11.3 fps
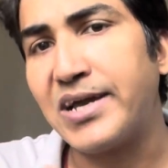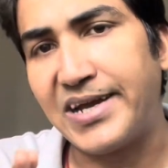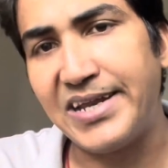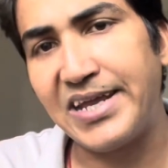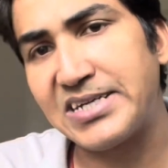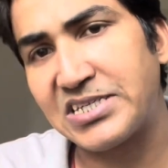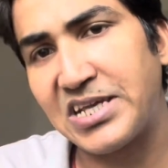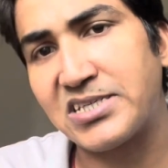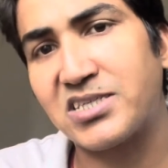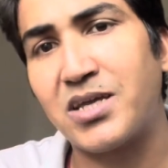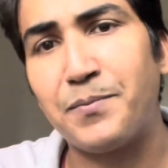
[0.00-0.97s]
create
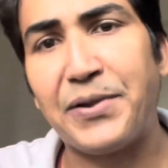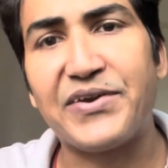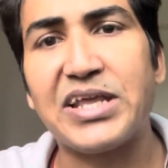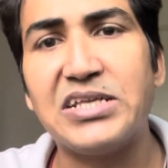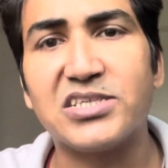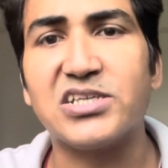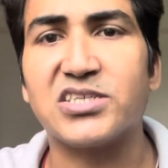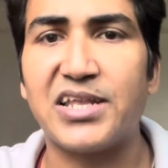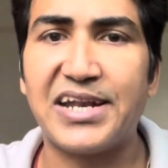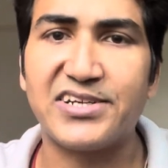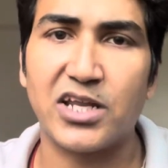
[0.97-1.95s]
session, maintain
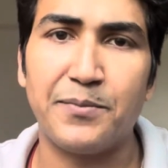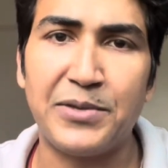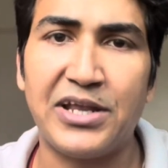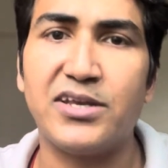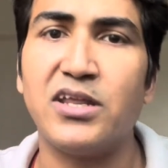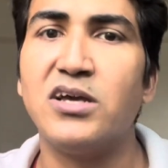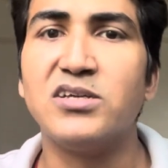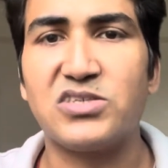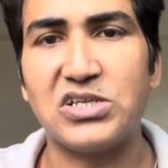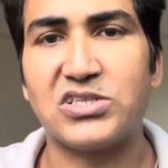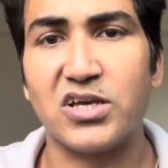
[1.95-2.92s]
session and terminate
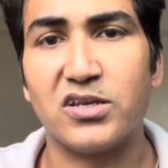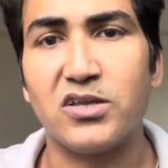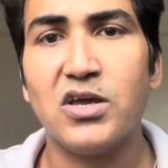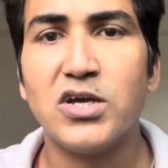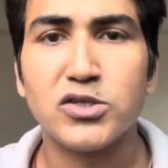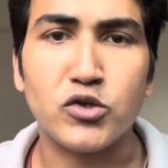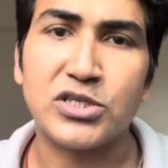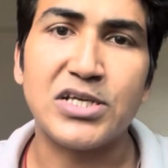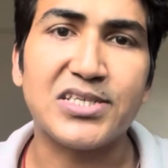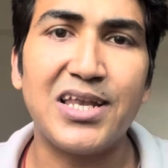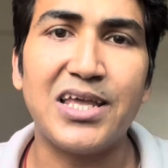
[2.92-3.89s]
session. So
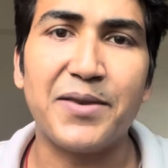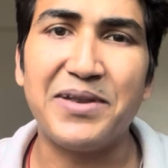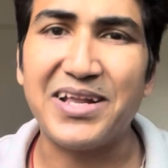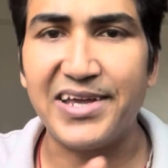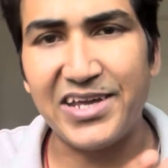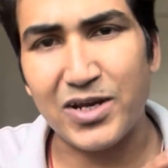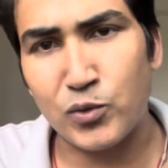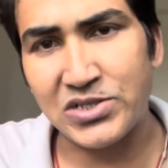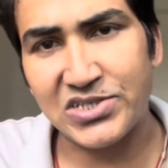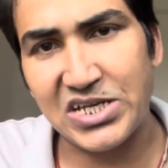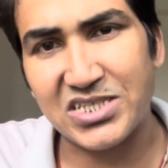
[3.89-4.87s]
session layer will create
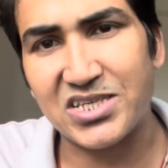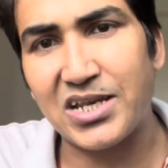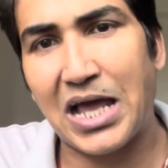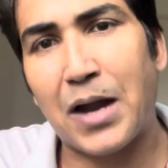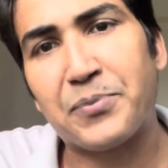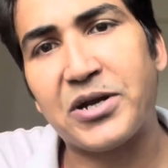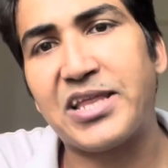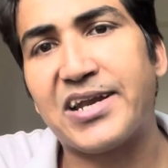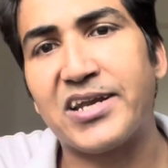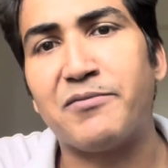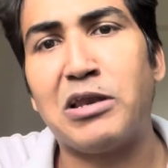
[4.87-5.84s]
one session after
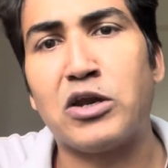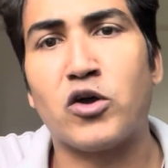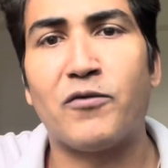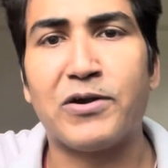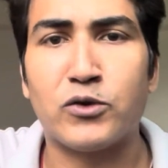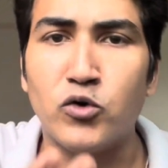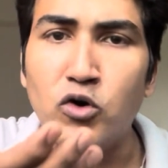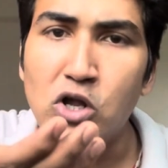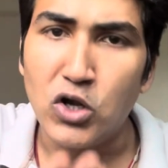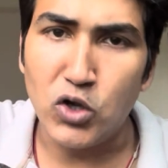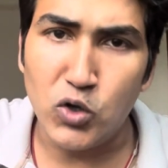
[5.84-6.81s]
that it will hand over to
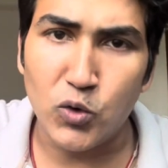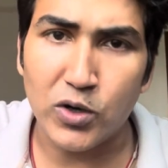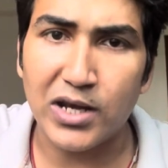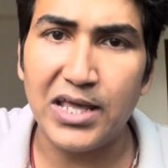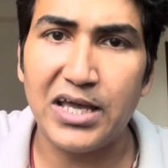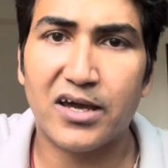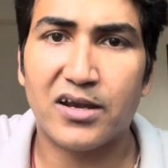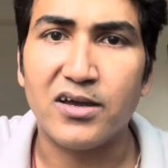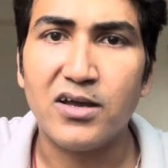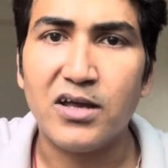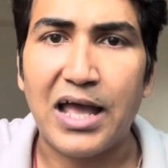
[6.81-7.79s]
lower
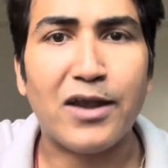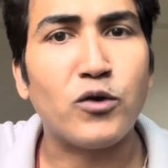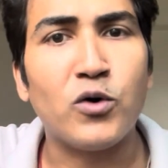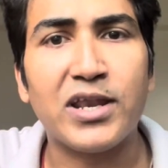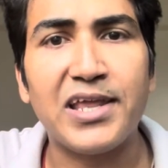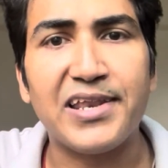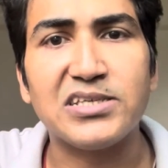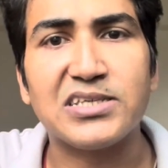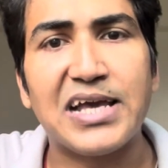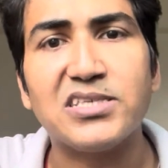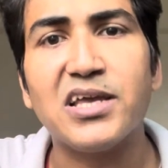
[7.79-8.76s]
layer and lower layer is
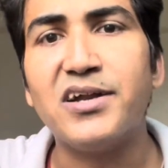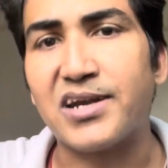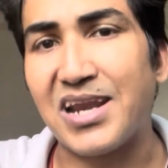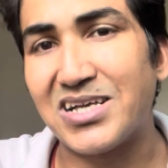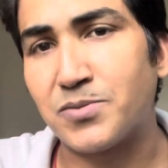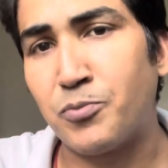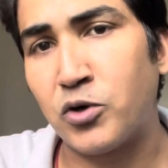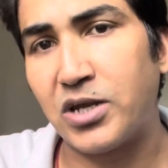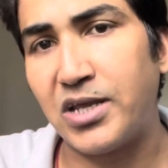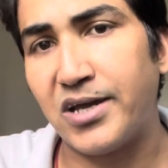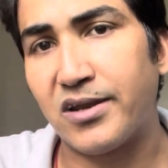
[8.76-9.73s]
guys
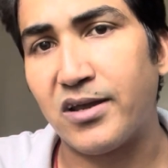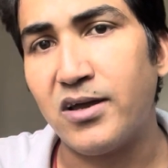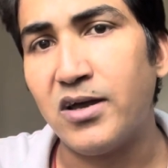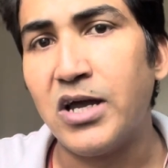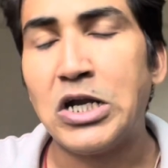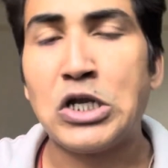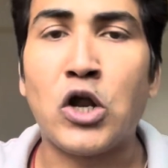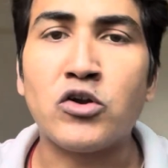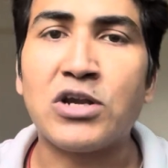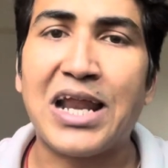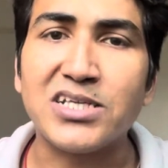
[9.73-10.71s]
transport layer.
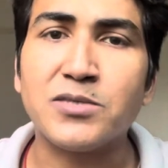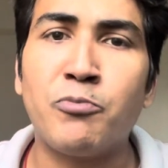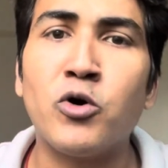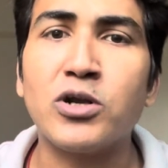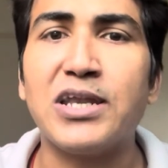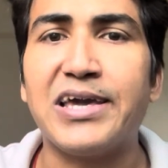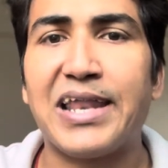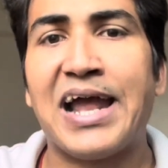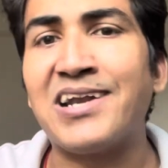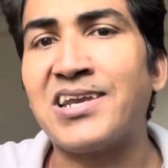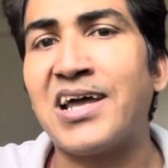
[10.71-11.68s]
Now transport layer,
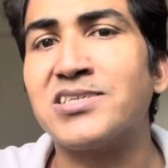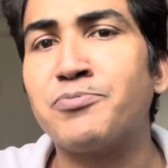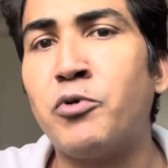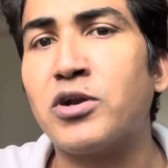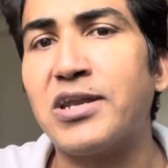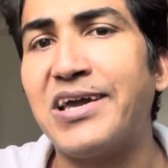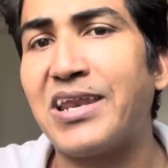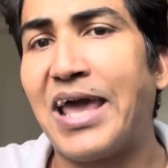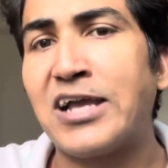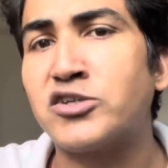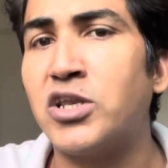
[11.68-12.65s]
at transport layer
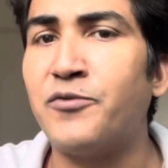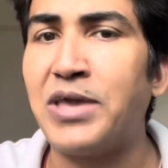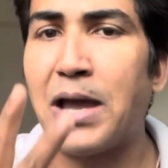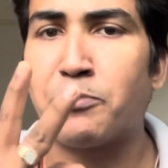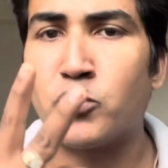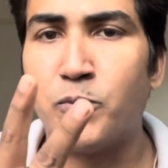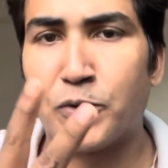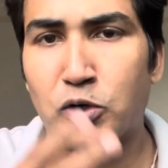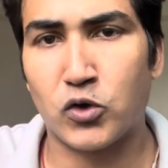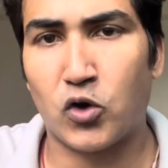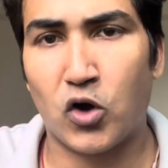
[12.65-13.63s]
actually we have two
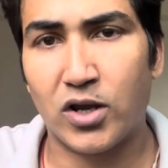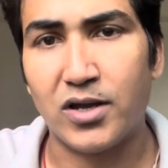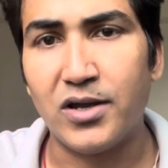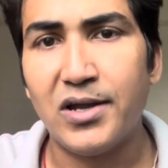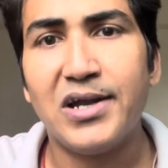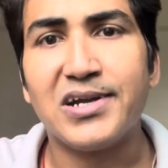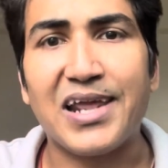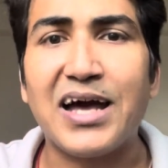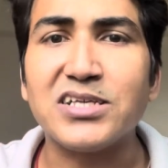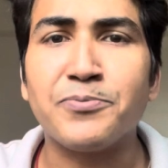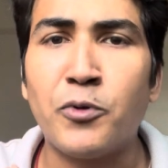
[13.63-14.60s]
protocol.
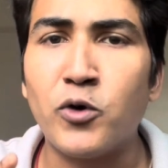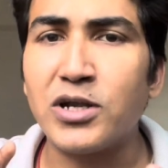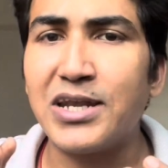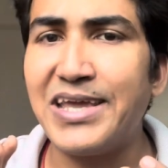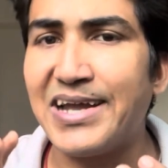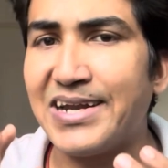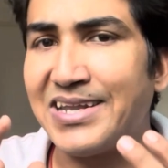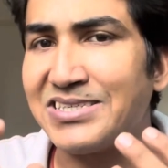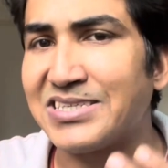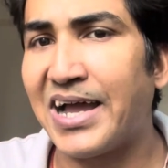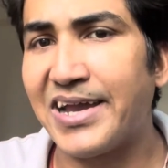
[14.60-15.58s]
Transport layer
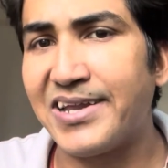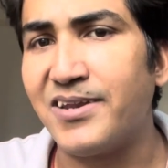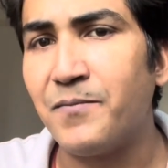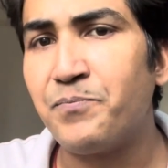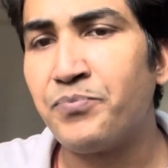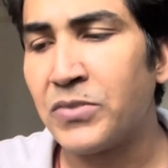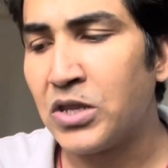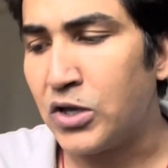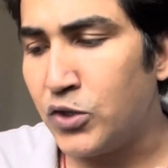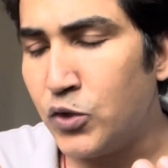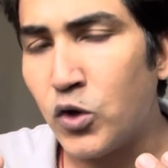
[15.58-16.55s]
decide
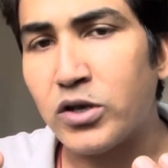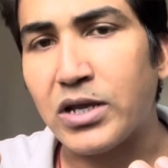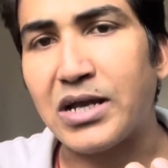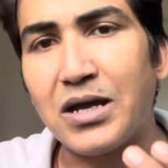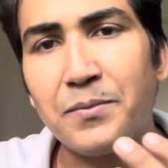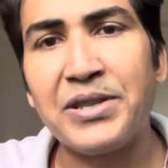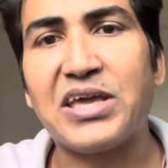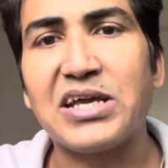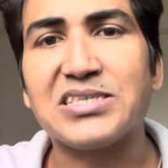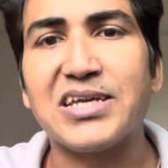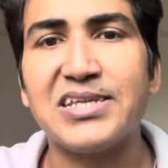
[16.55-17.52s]
your
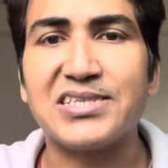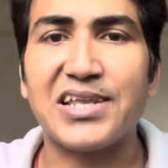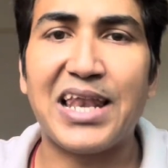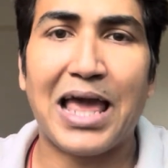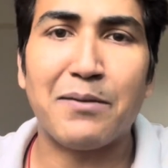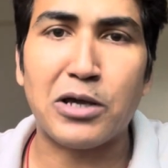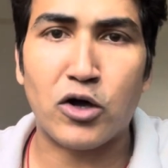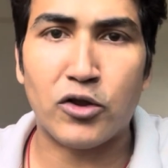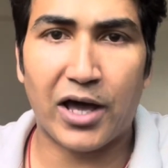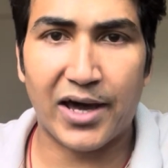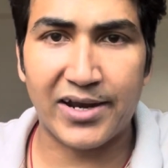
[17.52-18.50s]
communication is reliable
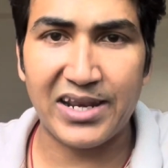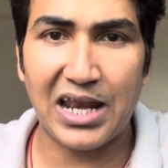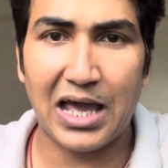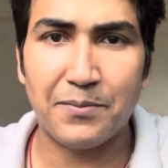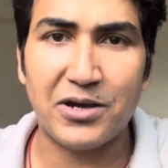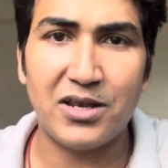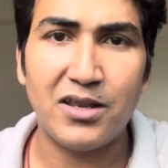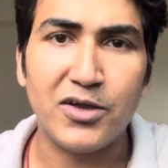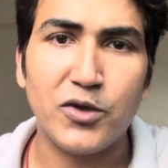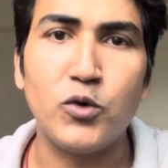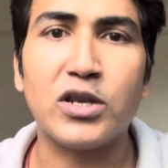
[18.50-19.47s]
or unreliable,
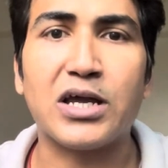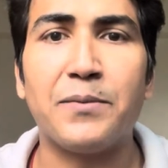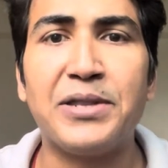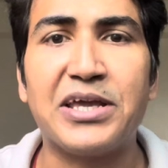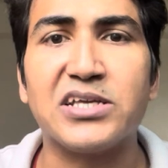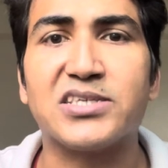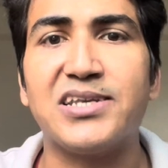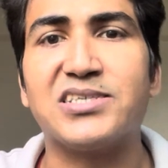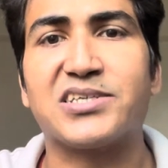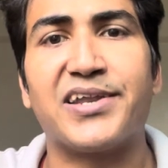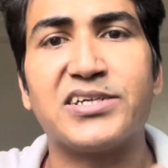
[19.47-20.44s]
your communication
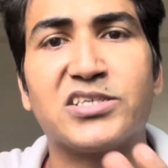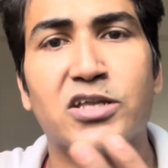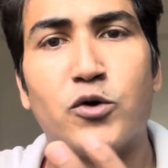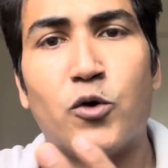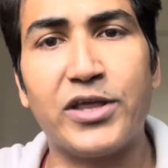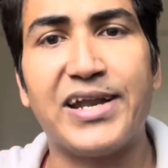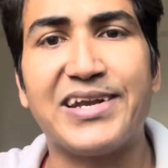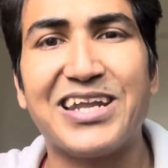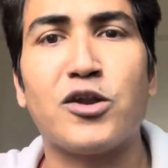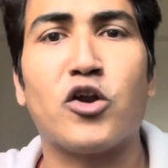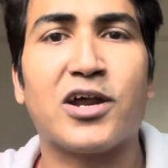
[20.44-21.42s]
is connection
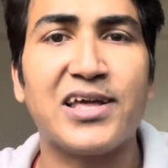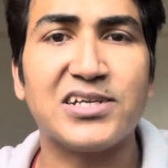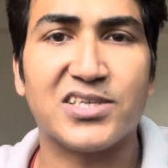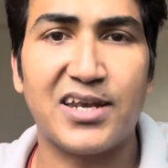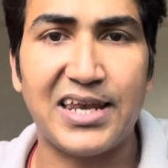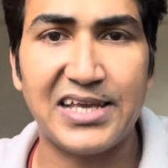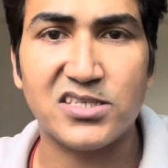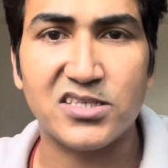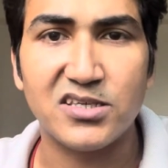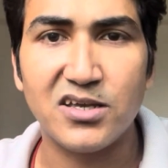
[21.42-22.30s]
oriented or connection less,